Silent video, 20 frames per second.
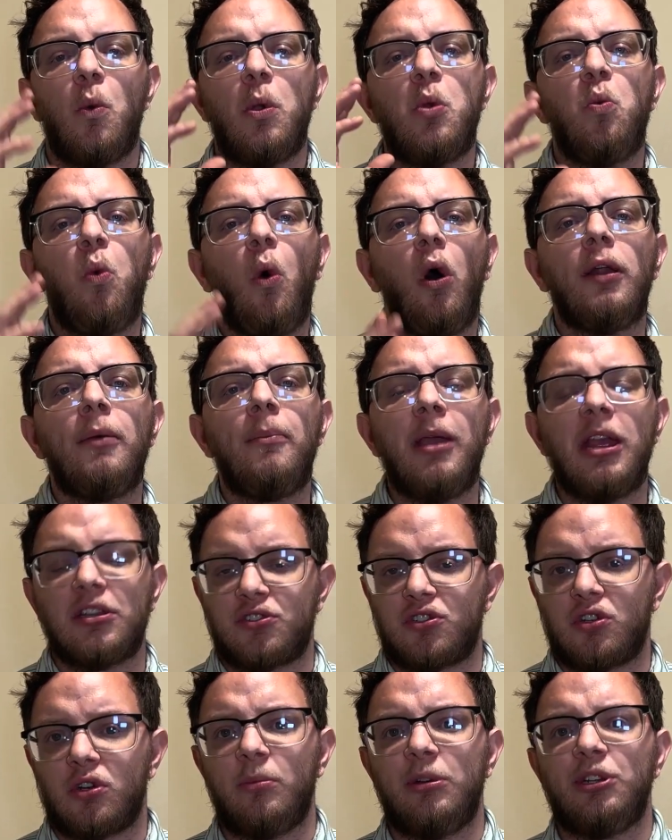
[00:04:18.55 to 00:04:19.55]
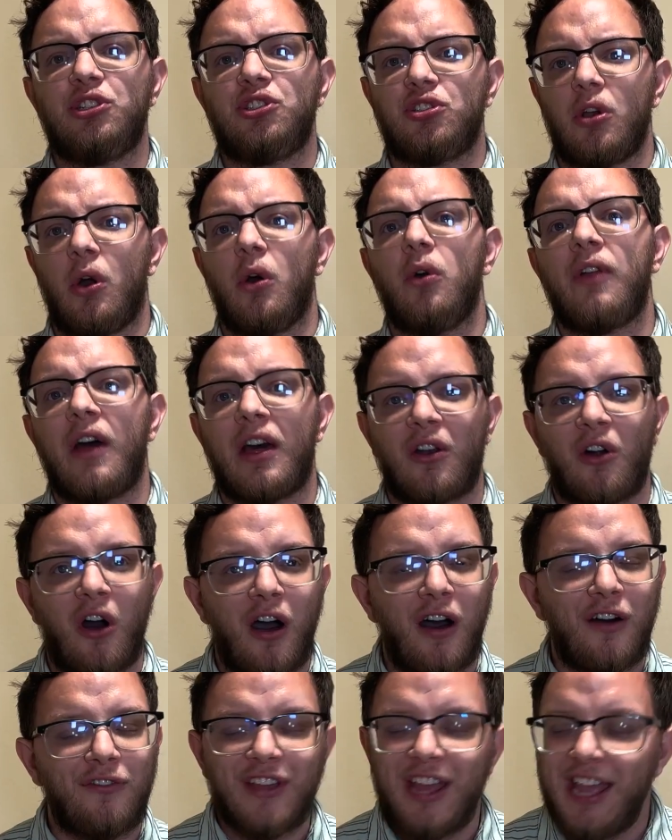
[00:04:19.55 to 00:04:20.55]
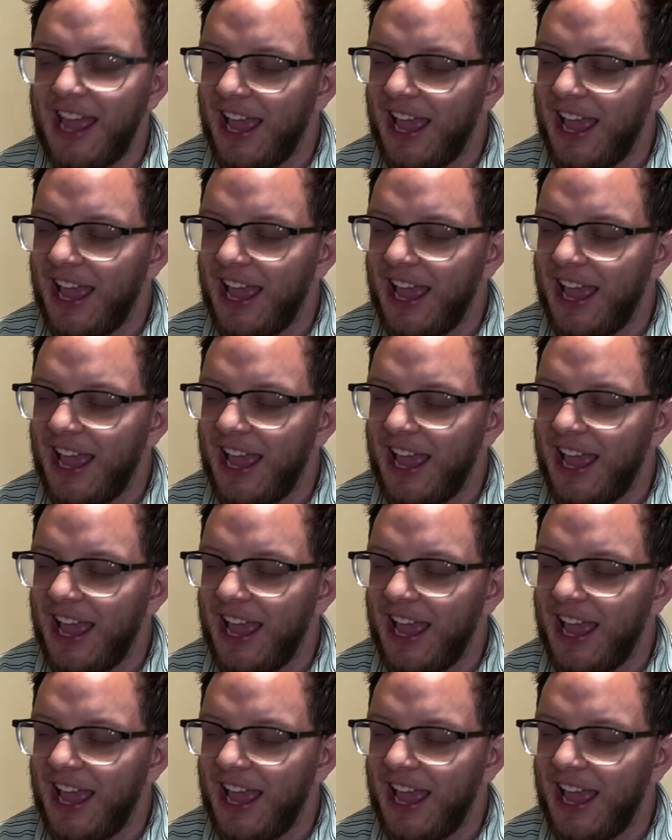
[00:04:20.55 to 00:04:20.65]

We want to make sure we show that off